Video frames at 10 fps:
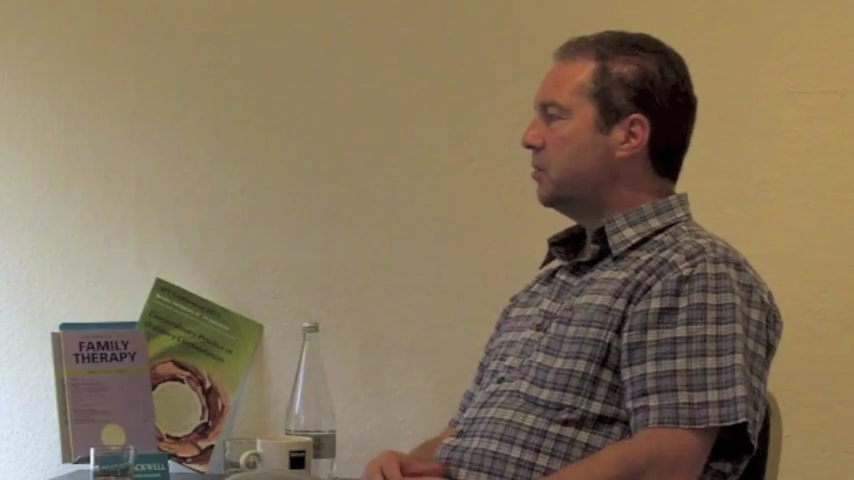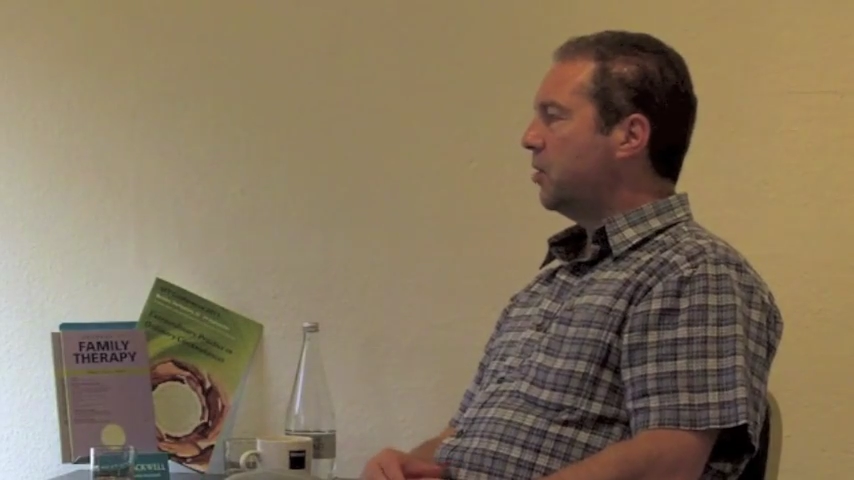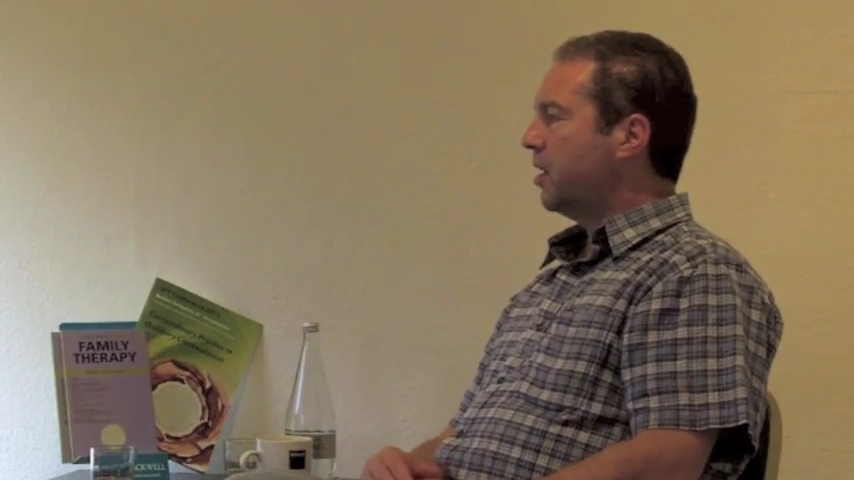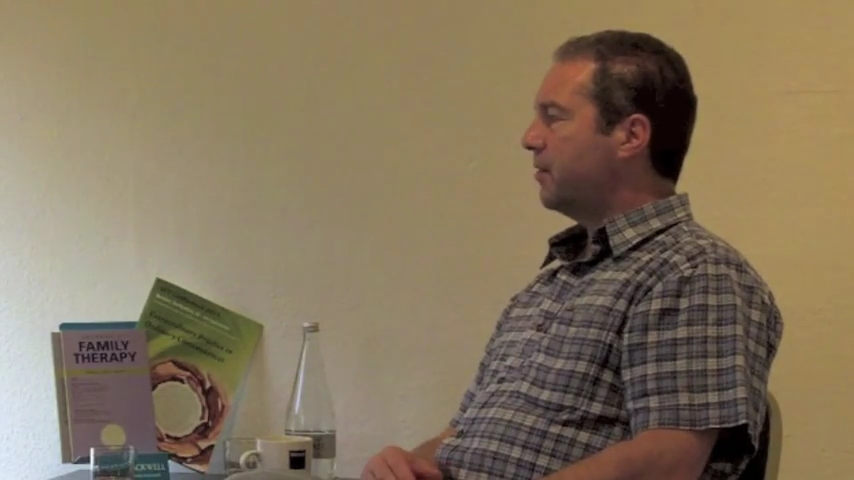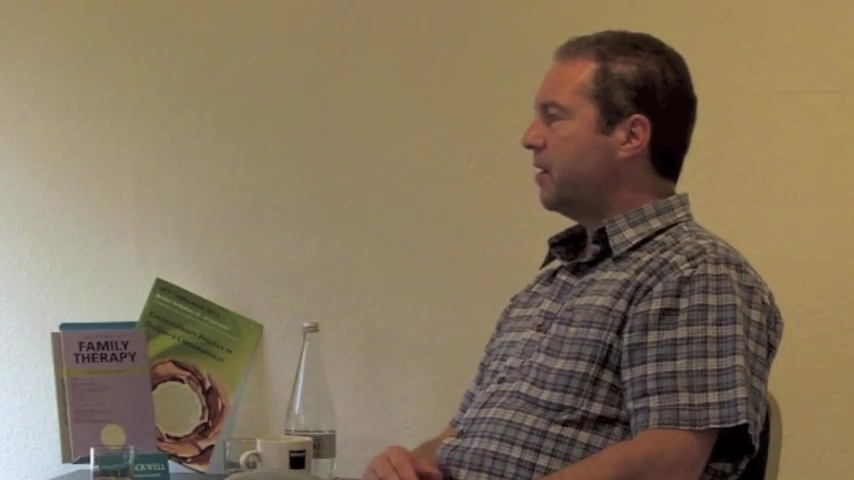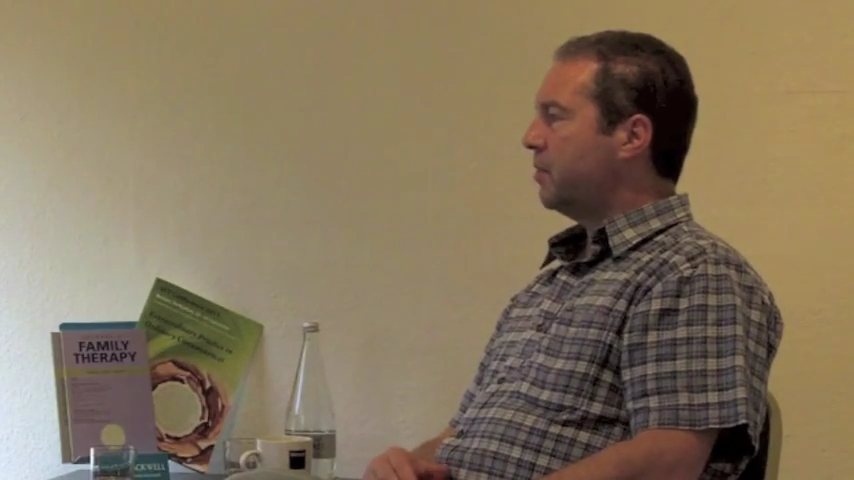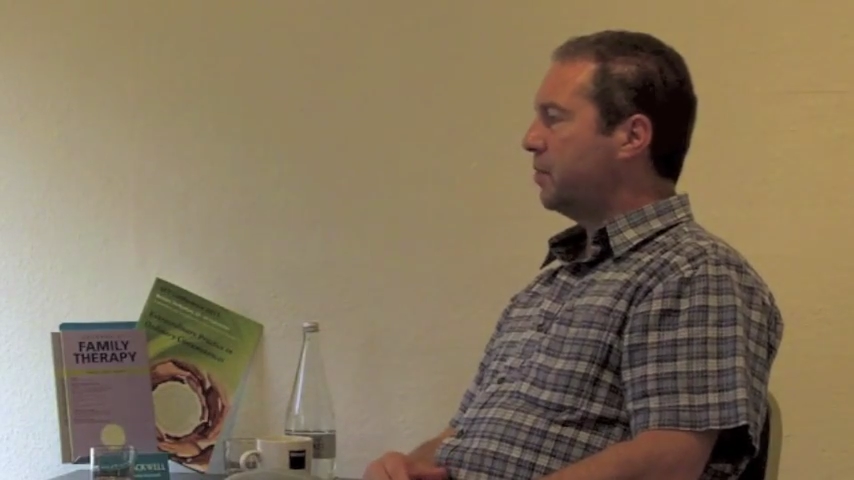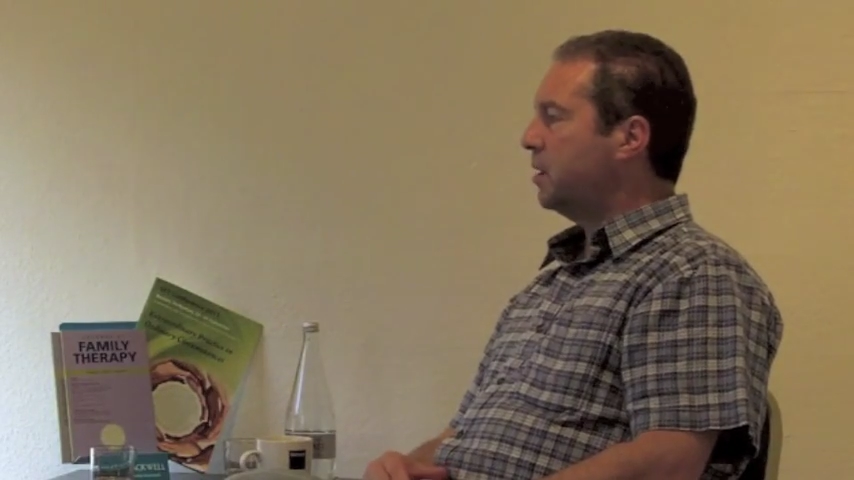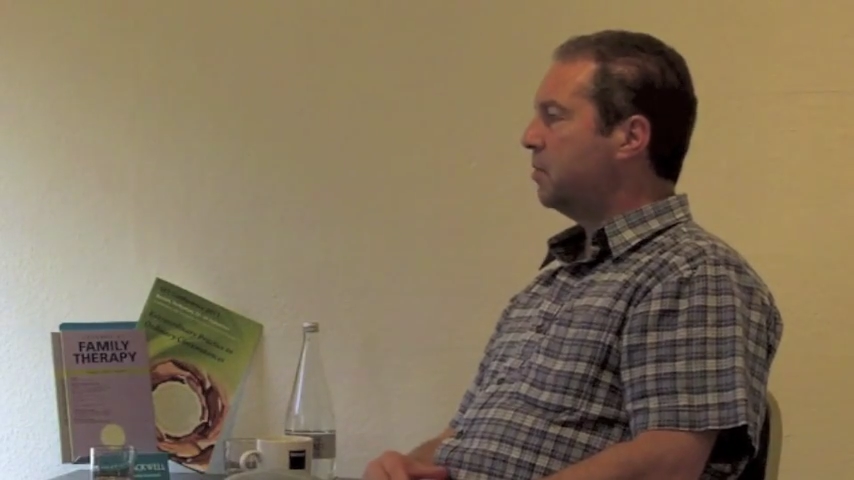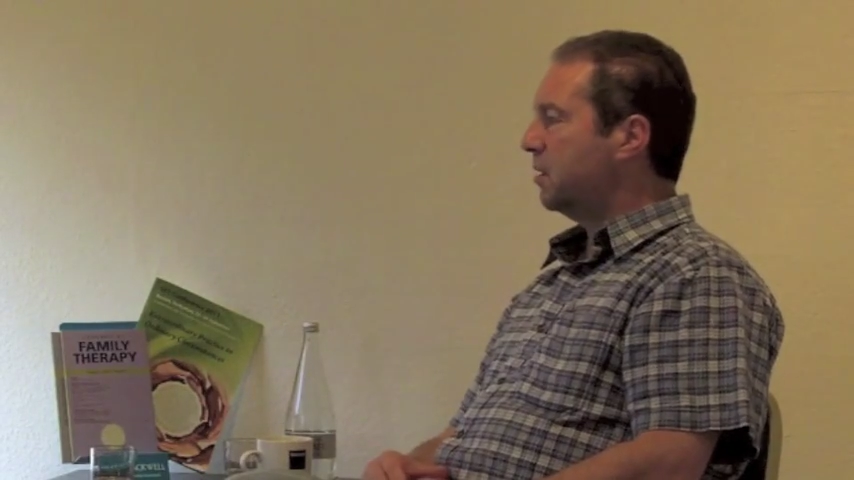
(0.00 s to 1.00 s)
the more I
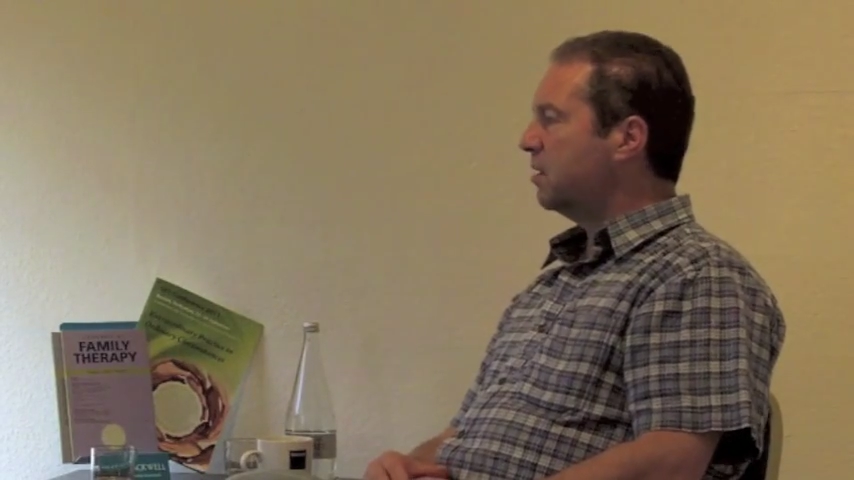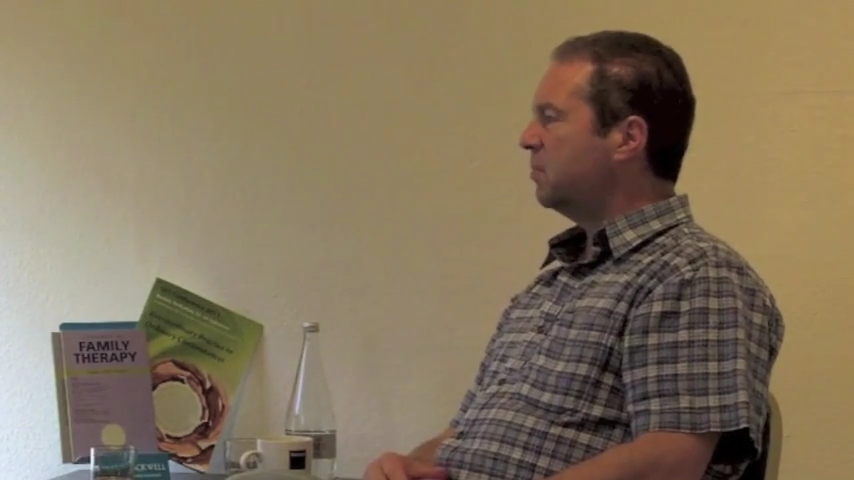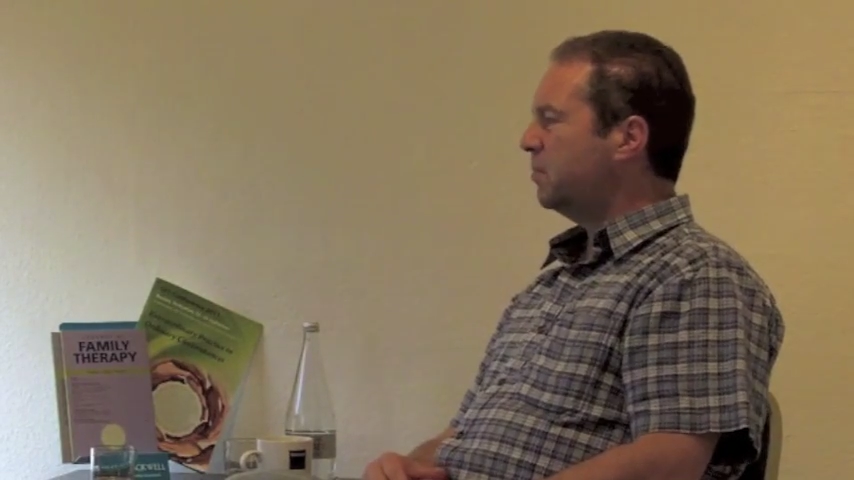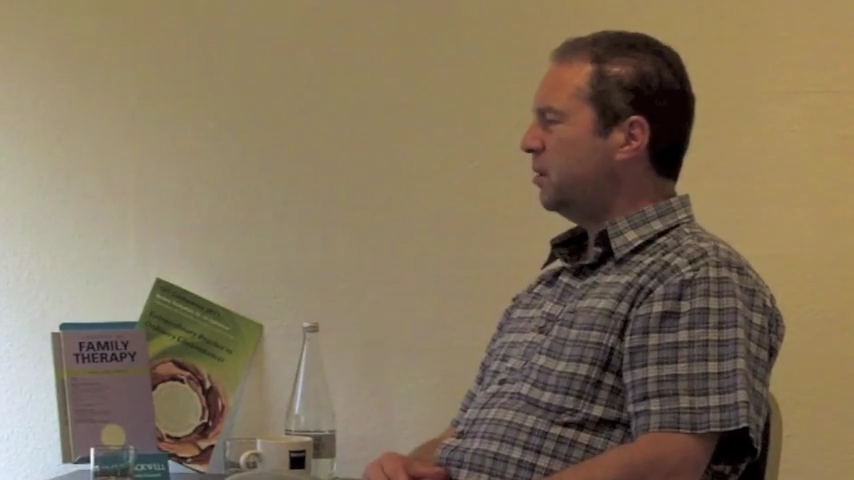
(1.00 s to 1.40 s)
find people